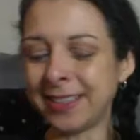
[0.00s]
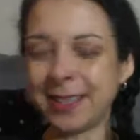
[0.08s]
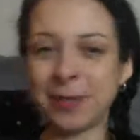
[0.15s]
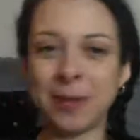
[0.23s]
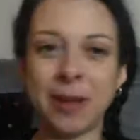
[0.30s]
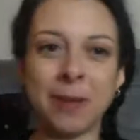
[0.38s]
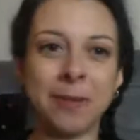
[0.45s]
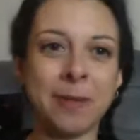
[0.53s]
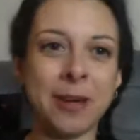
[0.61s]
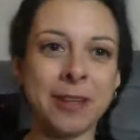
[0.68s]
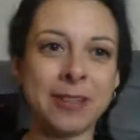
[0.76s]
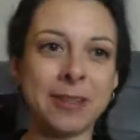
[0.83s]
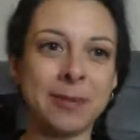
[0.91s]
come out of my
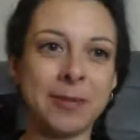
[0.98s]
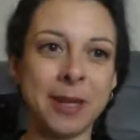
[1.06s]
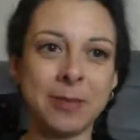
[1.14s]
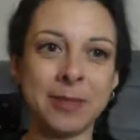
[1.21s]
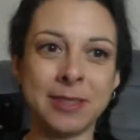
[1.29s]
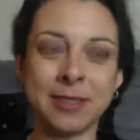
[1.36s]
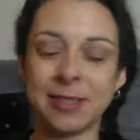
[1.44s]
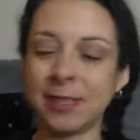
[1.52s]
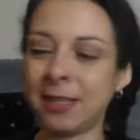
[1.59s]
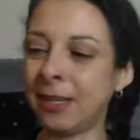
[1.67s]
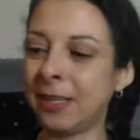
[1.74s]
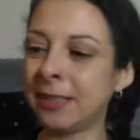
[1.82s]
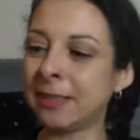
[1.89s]
mouth sometimes. It's
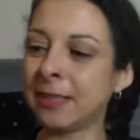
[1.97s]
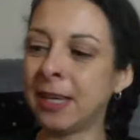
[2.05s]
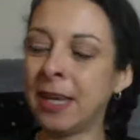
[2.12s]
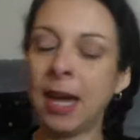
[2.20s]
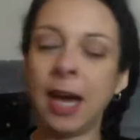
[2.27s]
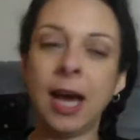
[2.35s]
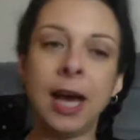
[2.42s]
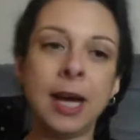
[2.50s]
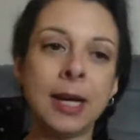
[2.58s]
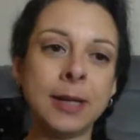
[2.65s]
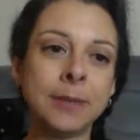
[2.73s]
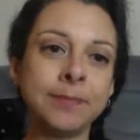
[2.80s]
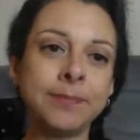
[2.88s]
hilarious.
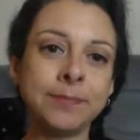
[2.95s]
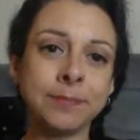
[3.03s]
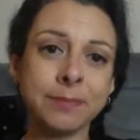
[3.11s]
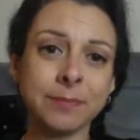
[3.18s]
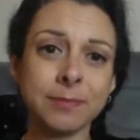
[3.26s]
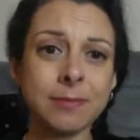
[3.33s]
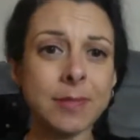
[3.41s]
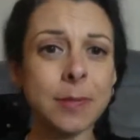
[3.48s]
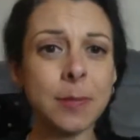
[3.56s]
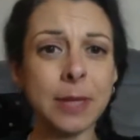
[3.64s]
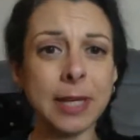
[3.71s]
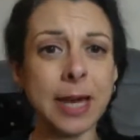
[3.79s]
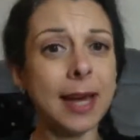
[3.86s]
Um,
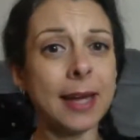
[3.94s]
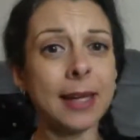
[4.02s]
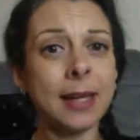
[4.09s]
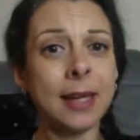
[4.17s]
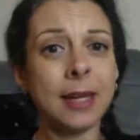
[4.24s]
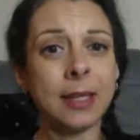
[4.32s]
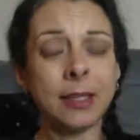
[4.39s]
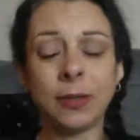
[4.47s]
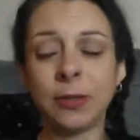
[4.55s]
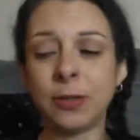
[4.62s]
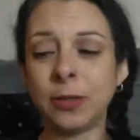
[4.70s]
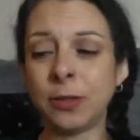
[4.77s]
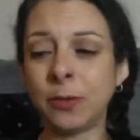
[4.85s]
but yeah,
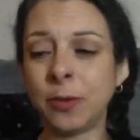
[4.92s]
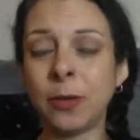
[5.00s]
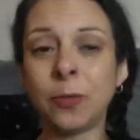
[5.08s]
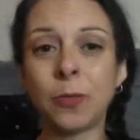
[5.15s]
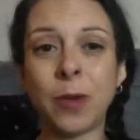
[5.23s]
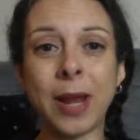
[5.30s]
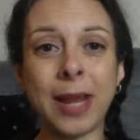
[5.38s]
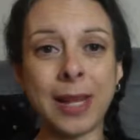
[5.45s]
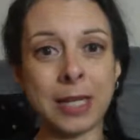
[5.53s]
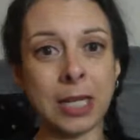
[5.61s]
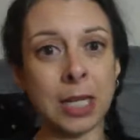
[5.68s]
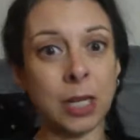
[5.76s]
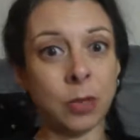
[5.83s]
you want
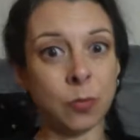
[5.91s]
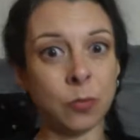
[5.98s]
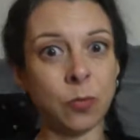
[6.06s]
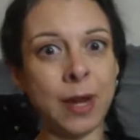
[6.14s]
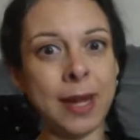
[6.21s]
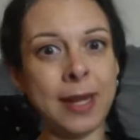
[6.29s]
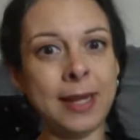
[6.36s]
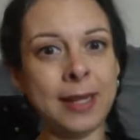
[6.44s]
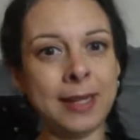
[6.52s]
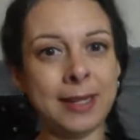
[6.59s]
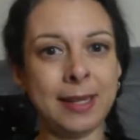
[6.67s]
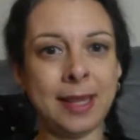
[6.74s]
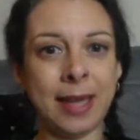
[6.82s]
to
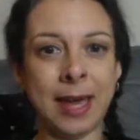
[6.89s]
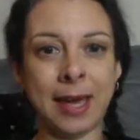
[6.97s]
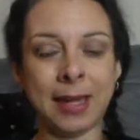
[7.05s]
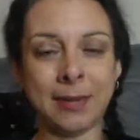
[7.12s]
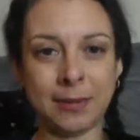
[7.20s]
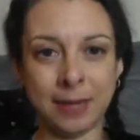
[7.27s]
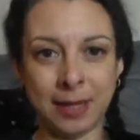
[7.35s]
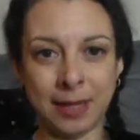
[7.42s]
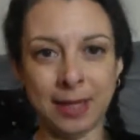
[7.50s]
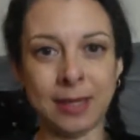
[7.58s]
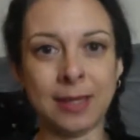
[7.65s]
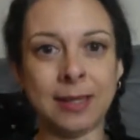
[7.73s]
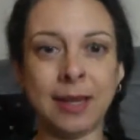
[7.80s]
rein that
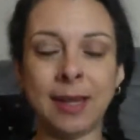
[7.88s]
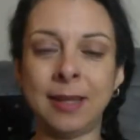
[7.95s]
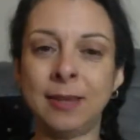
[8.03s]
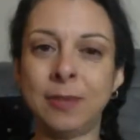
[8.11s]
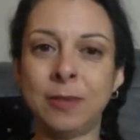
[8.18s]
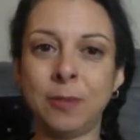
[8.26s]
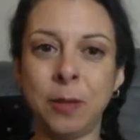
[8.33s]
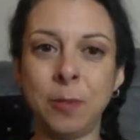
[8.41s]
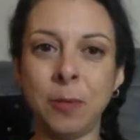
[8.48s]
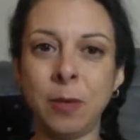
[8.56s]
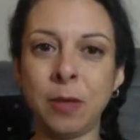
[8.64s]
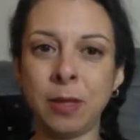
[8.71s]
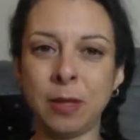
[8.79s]
in. And people
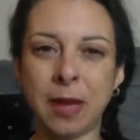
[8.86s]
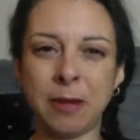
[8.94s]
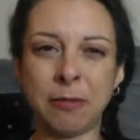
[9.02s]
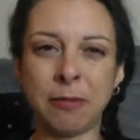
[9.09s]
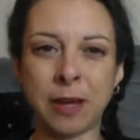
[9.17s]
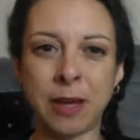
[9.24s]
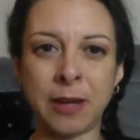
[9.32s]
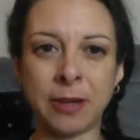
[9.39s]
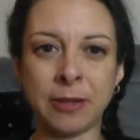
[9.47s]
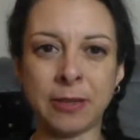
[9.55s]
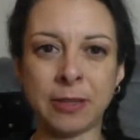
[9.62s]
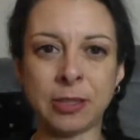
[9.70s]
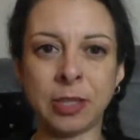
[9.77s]
with a lot of fire in
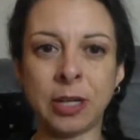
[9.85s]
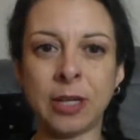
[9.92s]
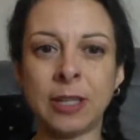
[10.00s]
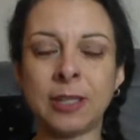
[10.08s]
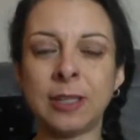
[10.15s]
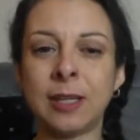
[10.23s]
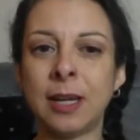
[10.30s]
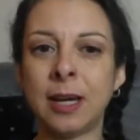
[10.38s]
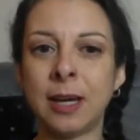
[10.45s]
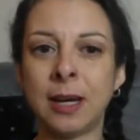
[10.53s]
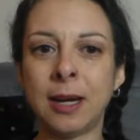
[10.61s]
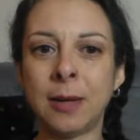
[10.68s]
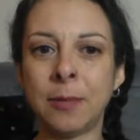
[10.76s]
their chart
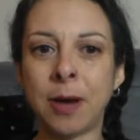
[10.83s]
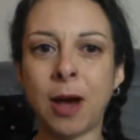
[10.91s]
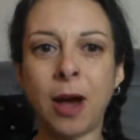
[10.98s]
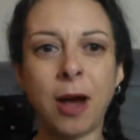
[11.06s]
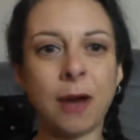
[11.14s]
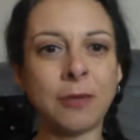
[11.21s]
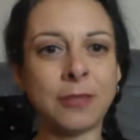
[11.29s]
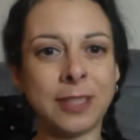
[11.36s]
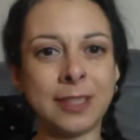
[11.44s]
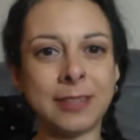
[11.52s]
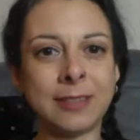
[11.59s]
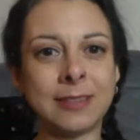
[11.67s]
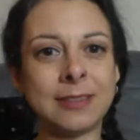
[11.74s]

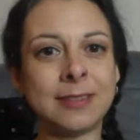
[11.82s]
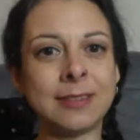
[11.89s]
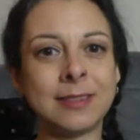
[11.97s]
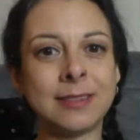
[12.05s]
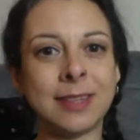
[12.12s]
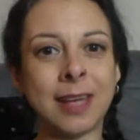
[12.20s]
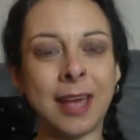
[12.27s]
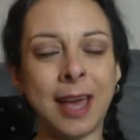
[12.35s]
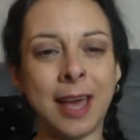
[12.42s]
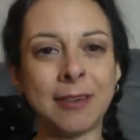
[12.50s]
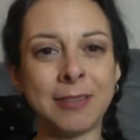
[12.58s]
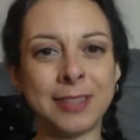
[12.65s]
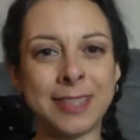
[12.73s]
often
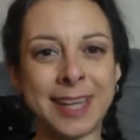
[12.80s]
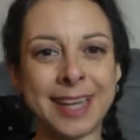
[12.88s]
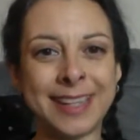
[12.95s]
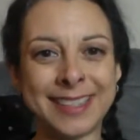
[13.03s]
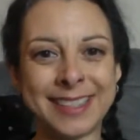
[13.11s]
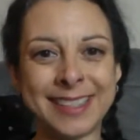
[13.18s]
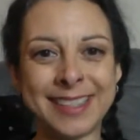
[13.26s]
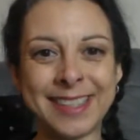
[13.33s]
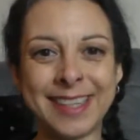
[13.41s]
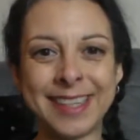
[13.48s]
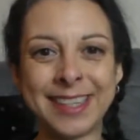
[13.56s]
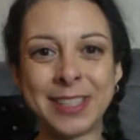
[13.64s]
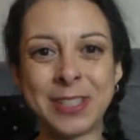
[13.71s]
have a
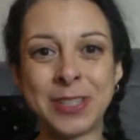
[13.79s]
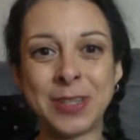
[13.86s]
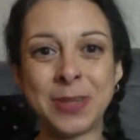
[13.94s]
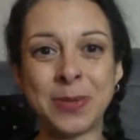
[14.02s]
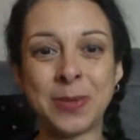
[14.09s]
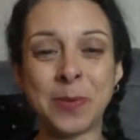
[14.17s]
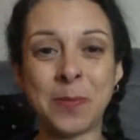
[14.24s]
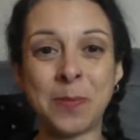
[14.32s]
tendency to